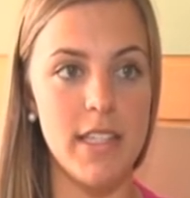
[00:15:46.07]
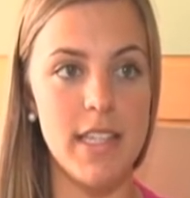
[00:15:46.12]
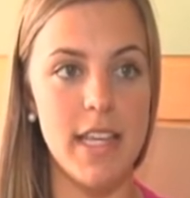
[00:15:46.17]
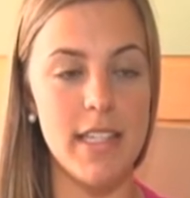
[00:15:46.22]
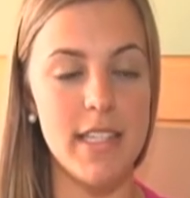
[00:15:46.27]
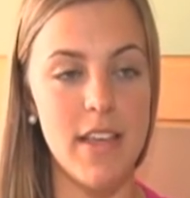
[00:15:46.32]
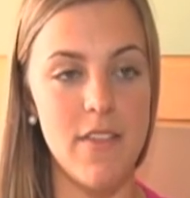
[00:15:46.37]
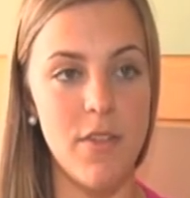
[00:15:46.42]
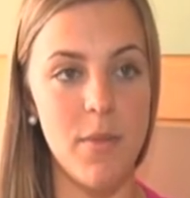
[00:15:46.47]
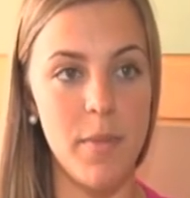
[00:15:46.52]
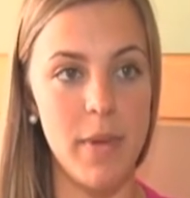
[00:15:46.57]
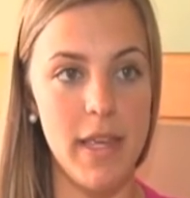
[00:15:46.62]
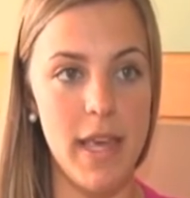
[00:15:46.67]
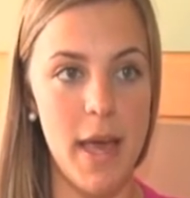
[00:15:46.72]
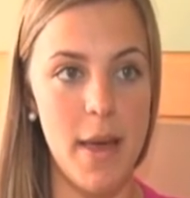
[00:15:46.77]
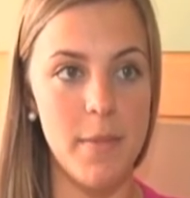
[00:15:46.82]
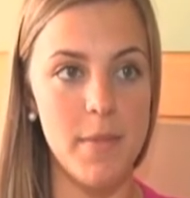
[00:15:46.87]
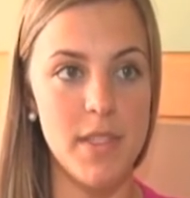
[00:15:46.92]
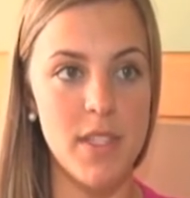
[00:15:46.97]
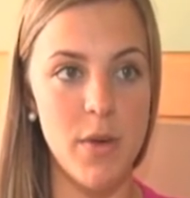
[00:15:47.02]
It's at 7
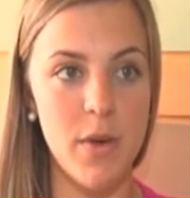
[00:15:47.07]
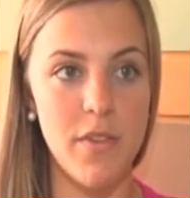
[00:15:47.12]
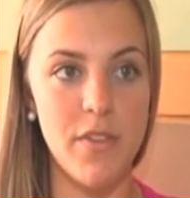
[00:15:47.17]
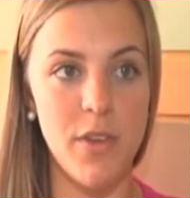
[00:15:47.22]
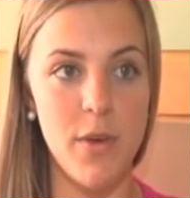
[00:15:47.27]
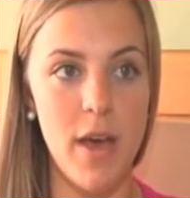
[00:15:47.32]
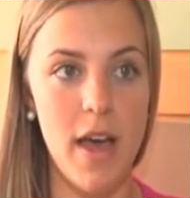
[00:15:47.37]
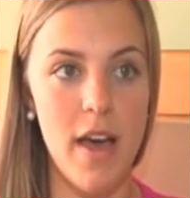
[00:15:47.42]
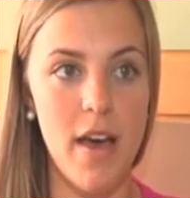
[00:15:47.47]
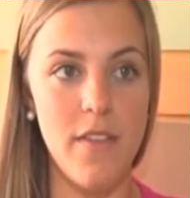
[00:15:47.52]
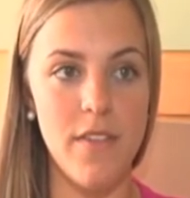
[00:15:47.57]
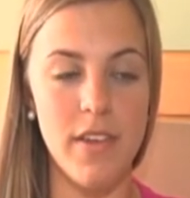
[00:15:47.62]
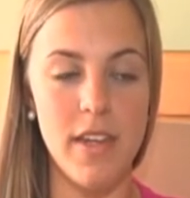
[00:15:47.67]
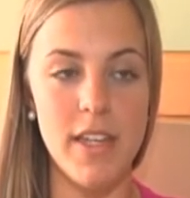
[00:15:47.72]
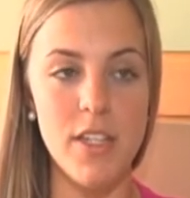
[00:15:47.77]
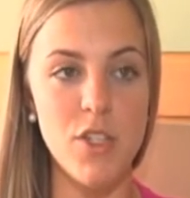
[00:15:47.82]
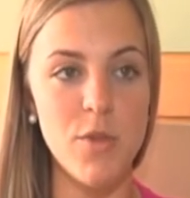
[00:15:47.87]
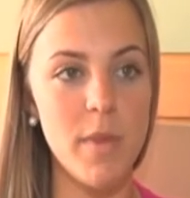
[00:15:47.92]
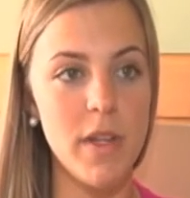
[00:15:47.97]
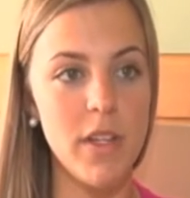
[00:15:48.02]
p.m., so if you have
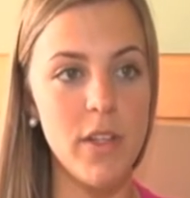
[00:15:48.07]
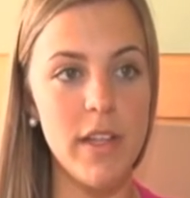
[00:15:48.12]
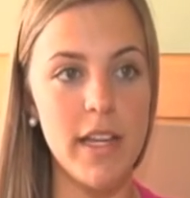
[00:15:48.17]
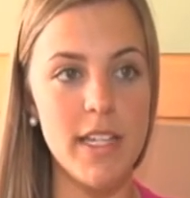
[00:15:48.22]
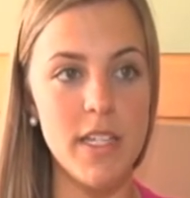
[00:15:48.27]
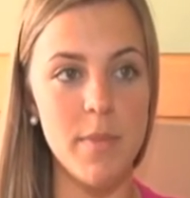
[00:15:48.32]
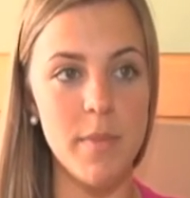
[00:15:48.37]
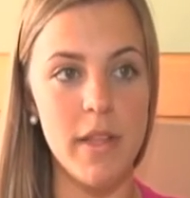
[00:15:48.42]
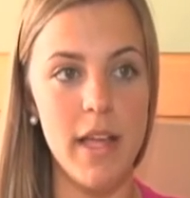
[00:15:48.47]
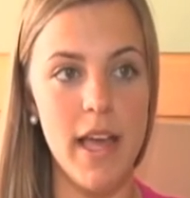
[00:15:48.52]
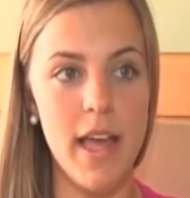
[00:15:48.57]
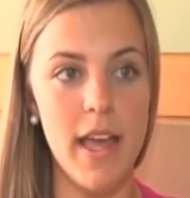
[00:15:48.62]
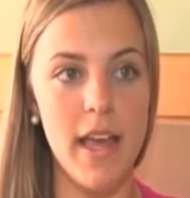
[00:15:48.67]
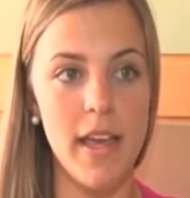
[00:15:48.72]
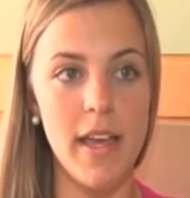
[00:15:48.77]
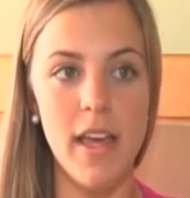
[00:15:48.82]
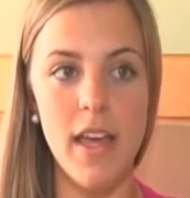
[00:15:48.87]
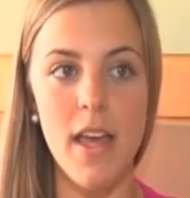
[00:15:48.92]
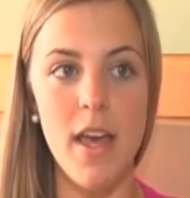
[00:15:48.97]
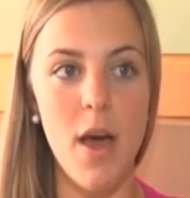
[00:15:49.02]
an instrument you like to
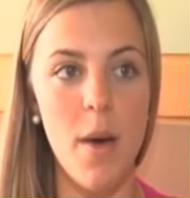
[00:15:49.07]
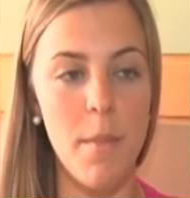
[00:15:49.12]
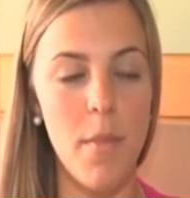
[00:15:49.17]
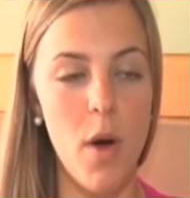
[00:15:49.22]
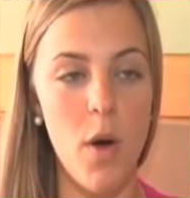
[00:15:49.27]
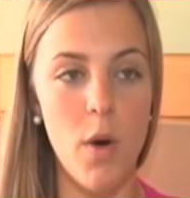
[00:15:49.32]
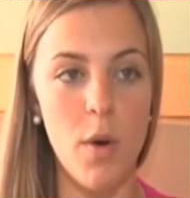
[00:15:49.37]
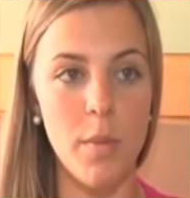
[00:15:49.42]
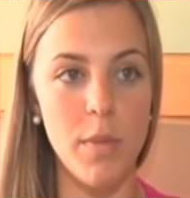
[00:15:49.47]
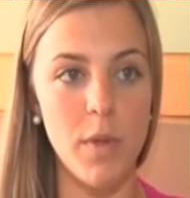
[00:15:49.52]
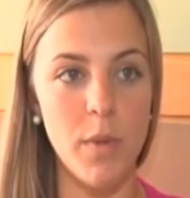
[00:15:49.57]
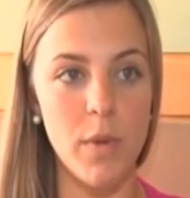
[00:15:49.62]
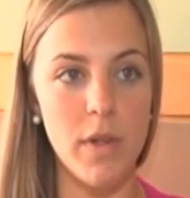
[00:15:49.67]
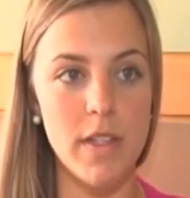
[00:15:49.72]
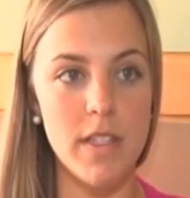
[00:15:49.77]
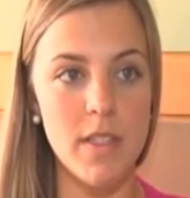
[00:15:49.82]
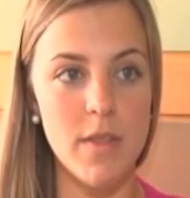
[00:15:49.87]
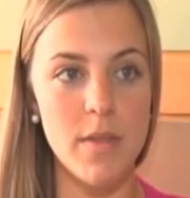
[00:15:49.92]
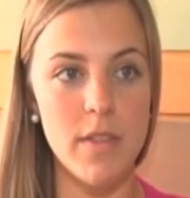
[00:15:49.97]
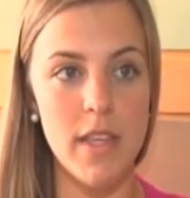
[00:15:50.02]
play, poem you
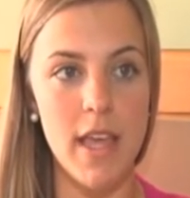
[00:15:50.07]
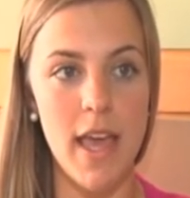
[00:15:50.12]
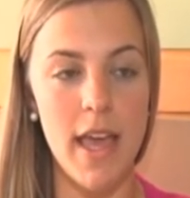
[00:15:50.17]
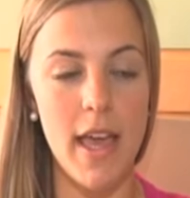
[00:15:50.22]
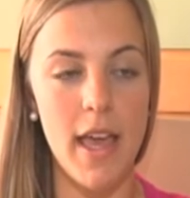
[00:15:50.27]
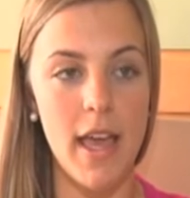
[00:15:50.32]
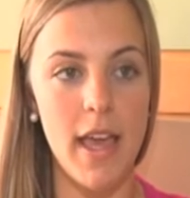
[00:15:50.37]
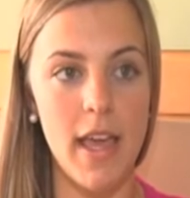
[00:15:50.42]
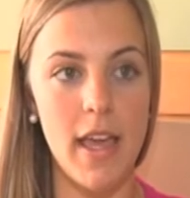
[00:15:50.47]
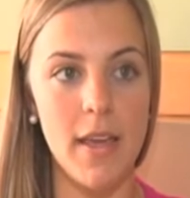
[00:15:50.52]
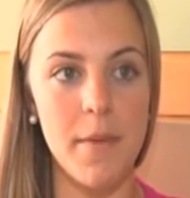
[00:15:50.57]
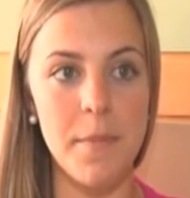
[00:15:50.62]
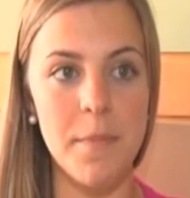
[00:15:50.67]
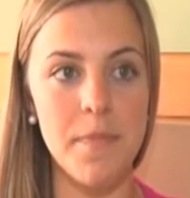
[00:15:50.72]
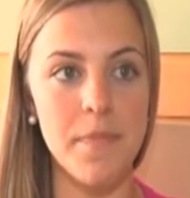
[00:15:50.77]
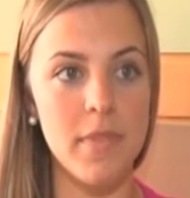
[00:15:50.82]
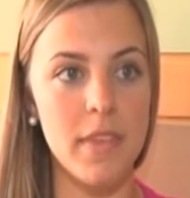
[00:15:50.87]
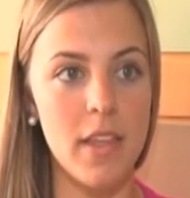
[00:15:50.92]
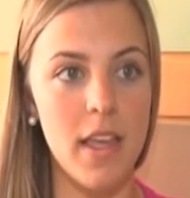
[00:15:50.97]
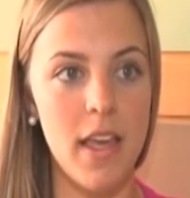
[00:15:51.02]
want to say,
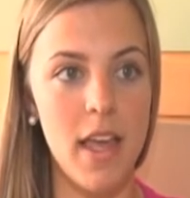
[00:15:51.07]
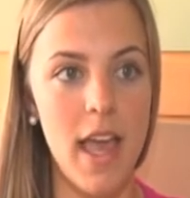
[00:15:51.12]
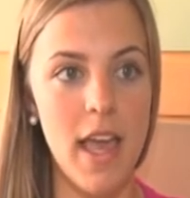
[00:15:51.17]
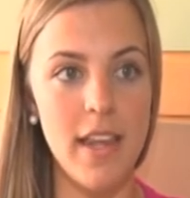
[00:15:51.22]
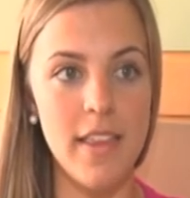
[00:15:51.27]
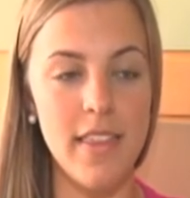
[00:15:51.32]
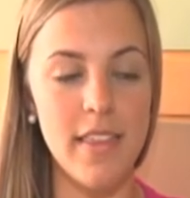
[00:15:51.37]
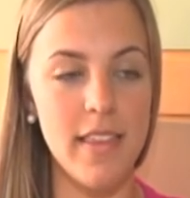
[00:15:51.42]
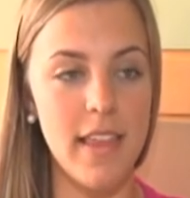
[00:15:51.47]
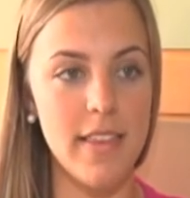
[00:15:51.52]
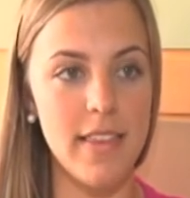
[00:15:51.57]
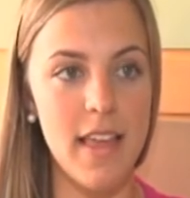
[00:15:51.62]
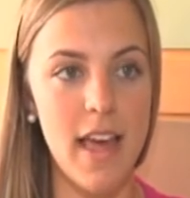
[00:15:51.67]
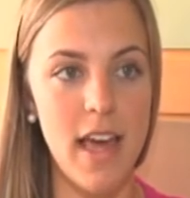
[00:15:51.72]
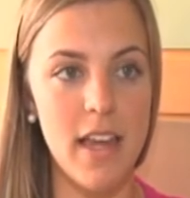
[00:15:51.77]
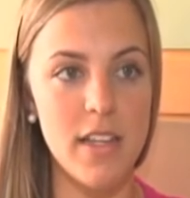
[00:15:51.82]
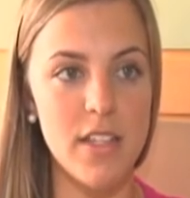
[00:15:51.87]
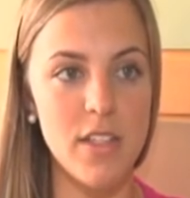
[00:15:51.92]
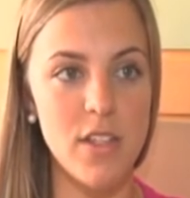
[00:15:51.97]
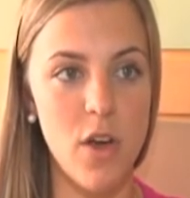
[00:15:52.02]
anything like
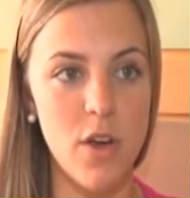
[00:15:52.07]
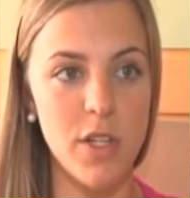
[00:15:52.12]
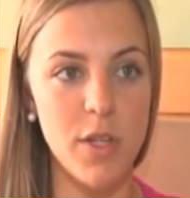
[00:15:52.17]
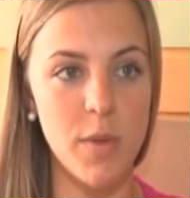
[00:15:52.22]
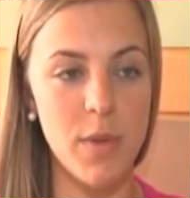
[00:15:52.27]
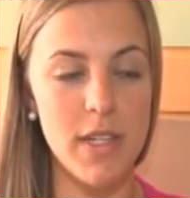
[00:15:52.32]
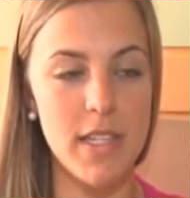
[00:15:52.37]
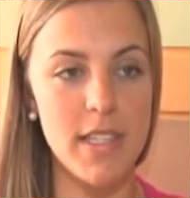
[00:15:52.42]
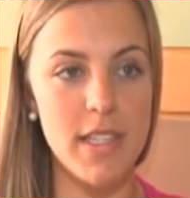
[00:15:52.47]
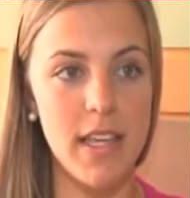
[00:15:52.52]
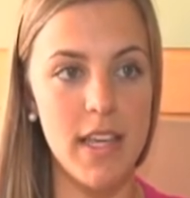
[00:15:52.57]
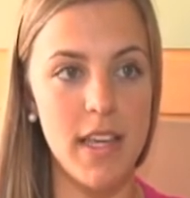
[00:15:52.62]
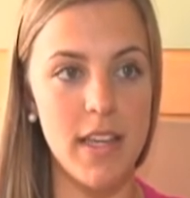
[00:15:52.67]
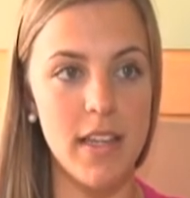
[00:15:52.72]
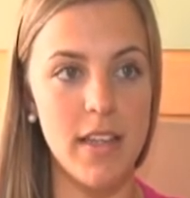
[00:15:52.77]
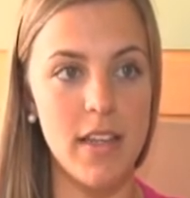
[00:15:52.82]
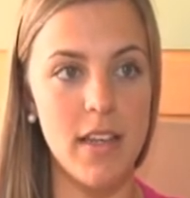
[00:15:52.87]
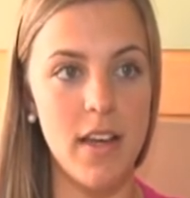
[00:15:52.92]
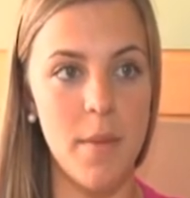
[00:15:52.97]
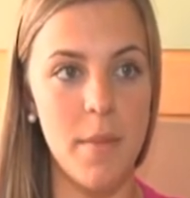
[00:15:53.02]
that, a song you want to
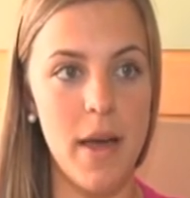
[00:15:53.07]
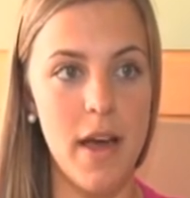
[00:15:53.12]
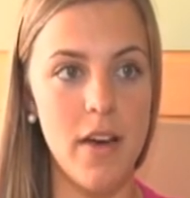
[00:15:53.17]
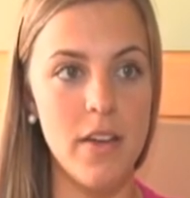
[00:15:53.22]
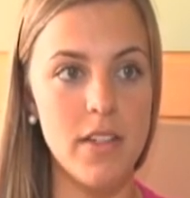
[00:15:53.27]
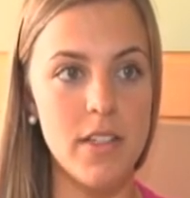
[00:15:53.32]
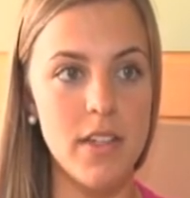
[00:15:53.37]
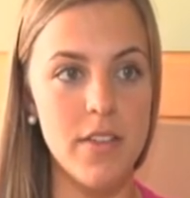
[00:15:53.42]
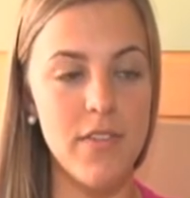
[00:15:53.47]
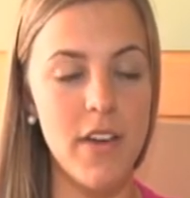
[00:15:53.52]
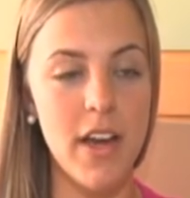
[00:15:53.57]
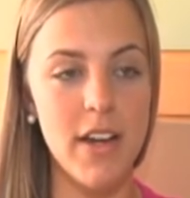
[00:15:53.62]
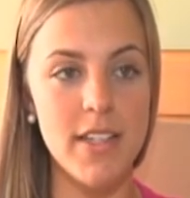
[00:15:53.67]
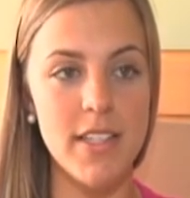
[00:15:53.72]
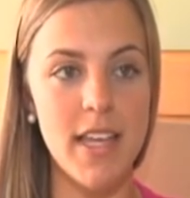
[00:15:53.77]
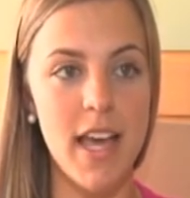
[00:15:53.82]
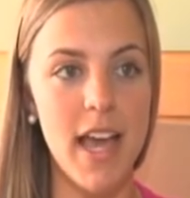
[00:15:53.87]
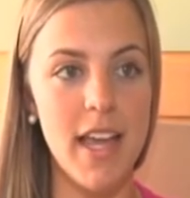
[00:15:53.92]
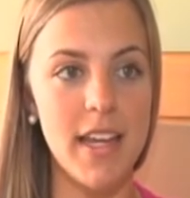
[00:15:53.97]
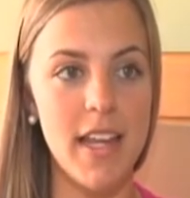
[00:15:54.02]
sing, come out to
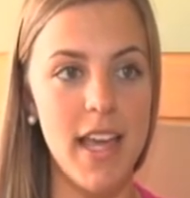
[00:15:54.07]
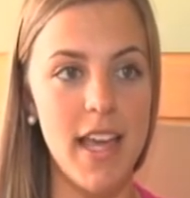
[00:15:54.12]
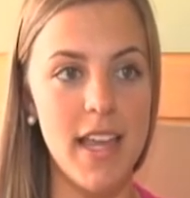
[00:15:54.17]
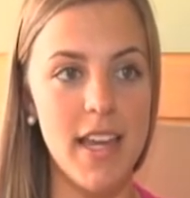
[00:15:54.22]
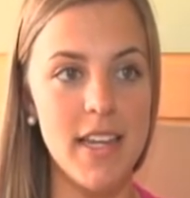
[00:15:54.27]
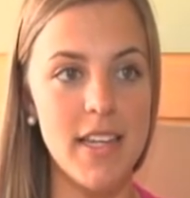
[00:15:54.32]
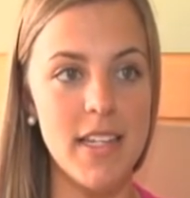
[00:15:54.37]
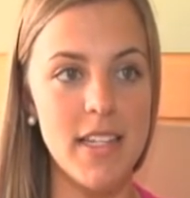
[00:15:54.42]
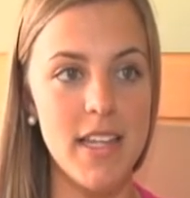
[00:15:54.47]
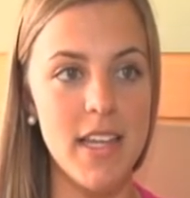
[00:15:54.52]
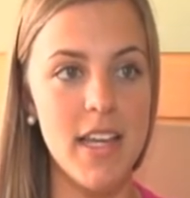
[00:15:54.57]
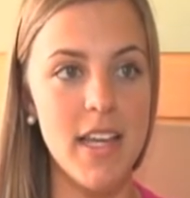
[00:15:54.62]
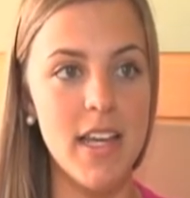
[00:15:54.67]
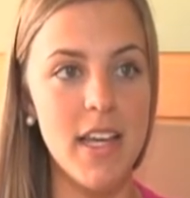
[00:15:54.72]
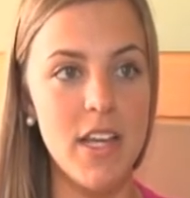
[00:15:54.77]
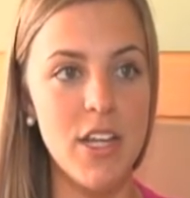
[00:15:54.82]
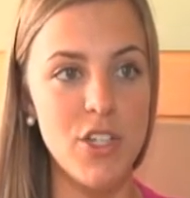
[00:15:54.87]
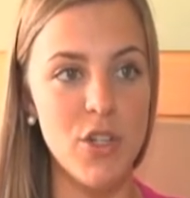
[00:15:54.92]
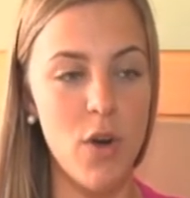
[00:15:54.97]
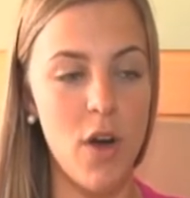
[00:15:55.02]
Fireside and
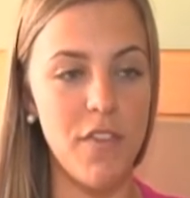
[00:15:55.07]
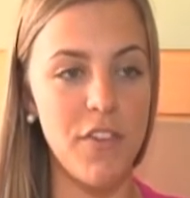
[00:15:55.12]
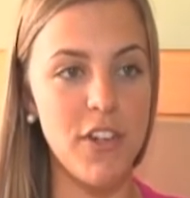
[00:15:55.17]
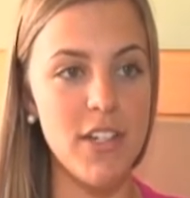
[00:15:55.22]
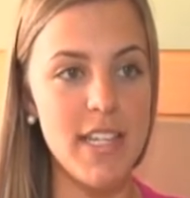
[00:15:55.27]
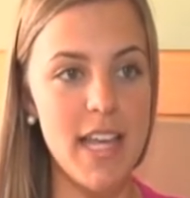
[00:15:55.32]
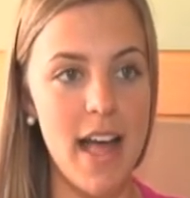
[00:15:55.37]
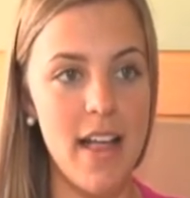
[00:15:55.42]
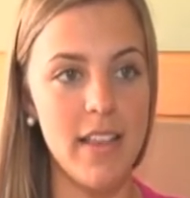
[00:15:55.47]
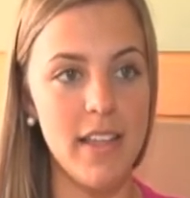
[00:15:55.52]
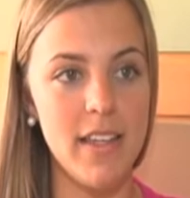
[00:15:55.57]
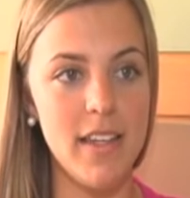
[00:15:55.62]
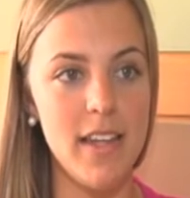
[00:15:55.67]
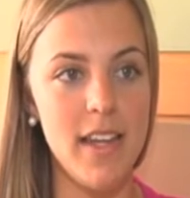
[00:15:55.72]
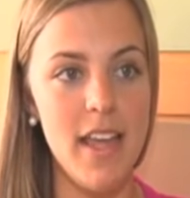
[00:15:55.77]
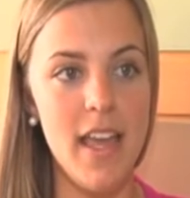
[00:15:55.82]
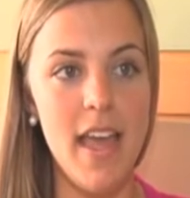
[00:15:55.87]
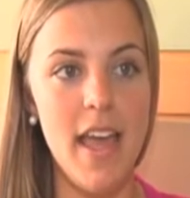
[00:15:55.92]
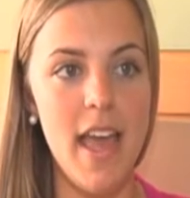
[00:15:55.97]
show off your talent.